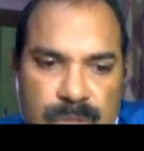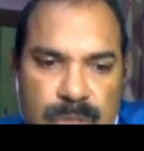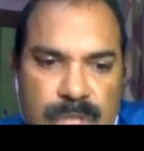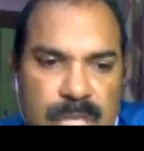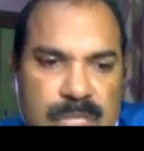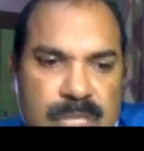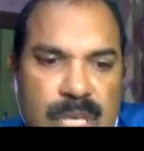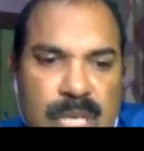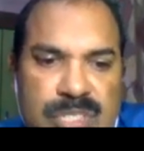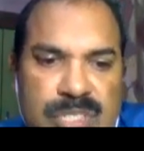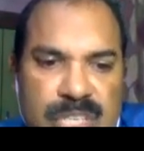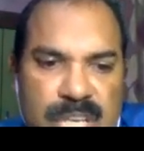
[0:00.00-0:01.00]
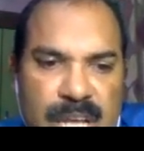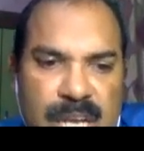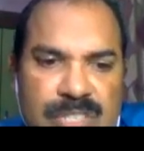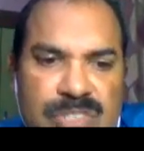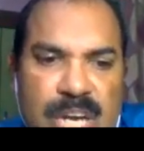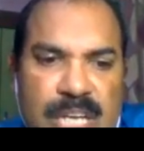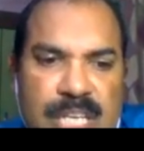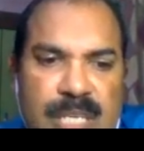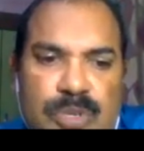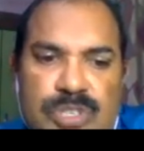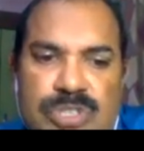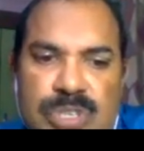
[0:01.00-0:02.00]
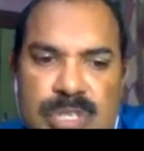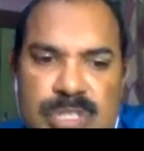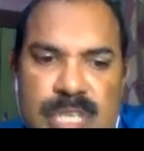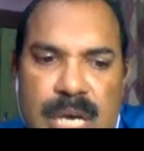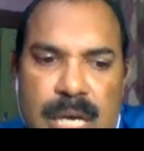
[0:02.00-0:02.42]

So these serial starting positions